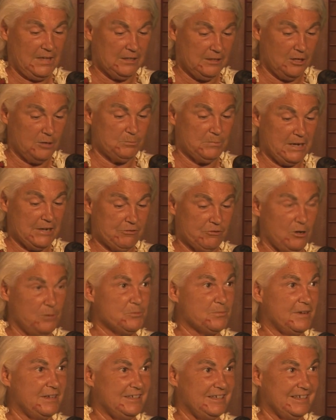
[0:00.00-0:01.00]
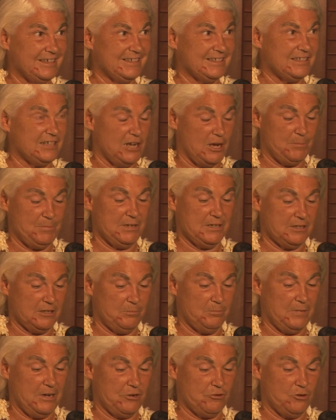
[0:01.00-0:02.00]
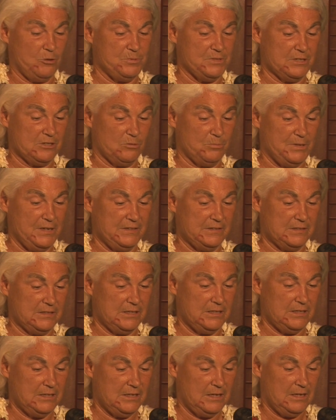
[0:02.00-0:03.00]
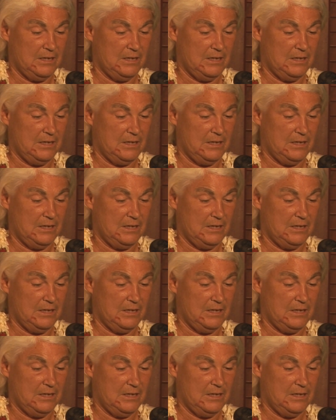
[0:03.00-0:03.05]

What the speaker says: Gut microbes, my next topic, gut microbes and obesity.